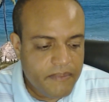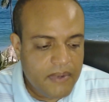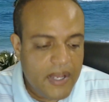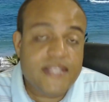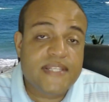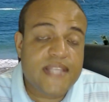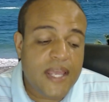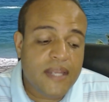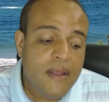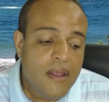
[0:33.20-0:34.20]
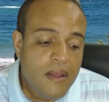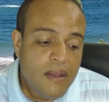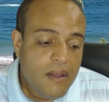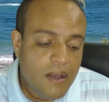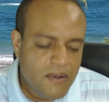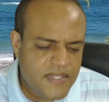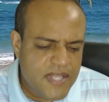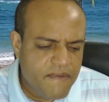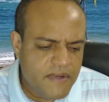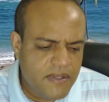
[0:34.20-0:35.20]
I said, O
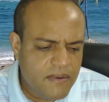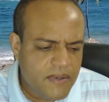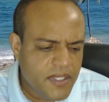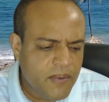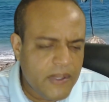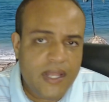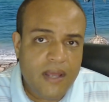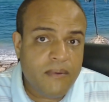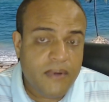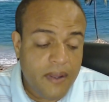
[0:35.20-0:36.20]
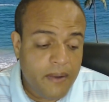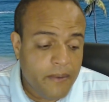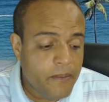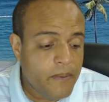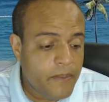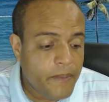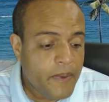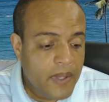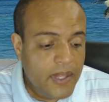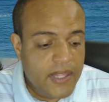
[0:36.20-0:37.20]
sovereign Lord, you alone know.
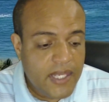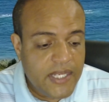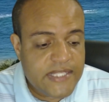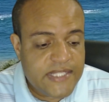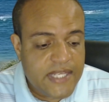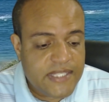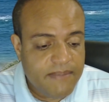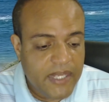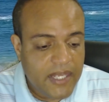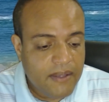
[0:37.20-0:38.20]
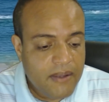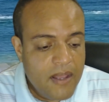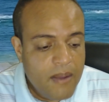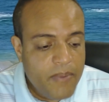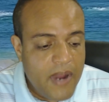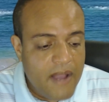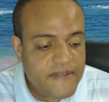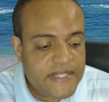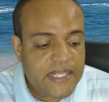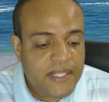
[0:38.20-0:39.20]
Then he said to me,
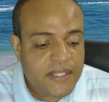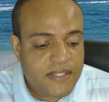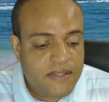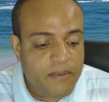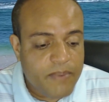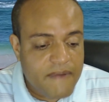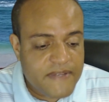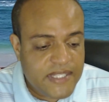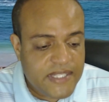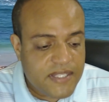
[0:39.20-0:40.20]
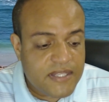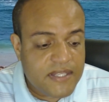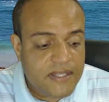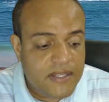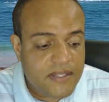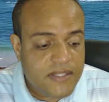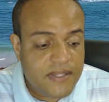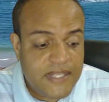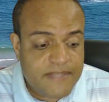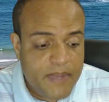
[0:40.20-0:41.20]
Prophecy or prophecy to the to
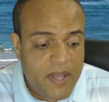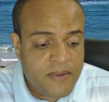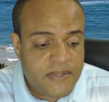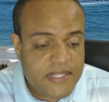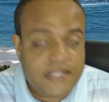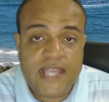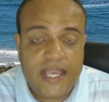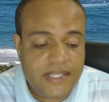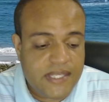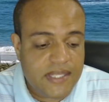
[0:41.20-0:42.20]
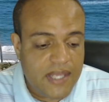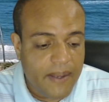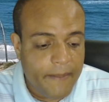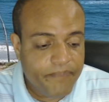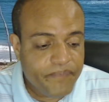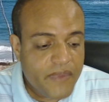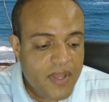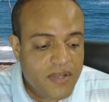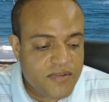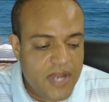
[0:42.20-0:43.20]
these bones and say to them,
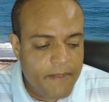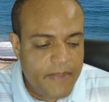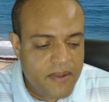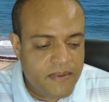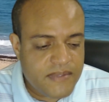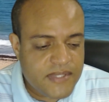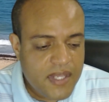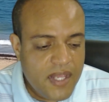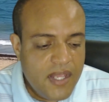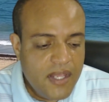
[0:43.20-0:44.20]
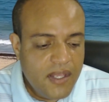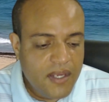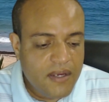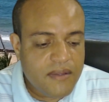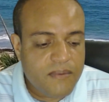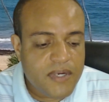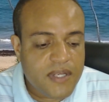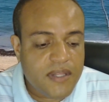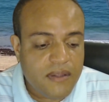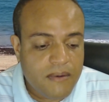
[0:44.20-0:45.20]
Dry bones, hear the word
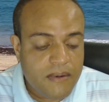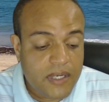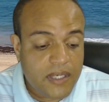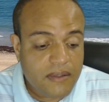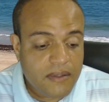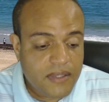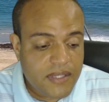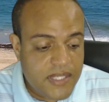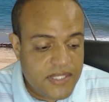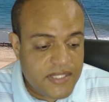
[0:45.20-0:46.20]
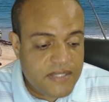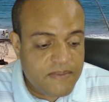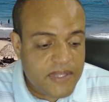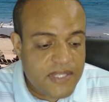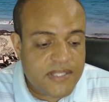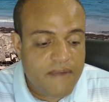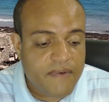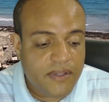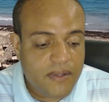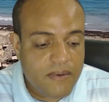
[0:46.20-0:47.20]
of the Lord. This is what the
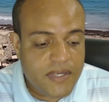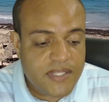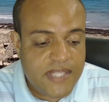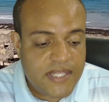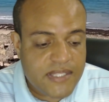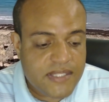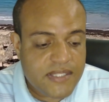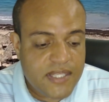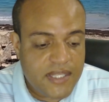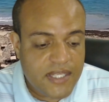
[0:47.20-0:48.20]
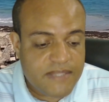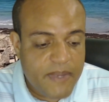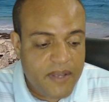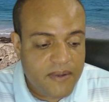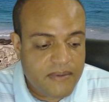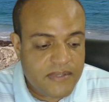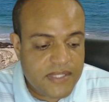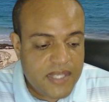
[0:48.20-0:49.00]
sovereign Lord says to these bones.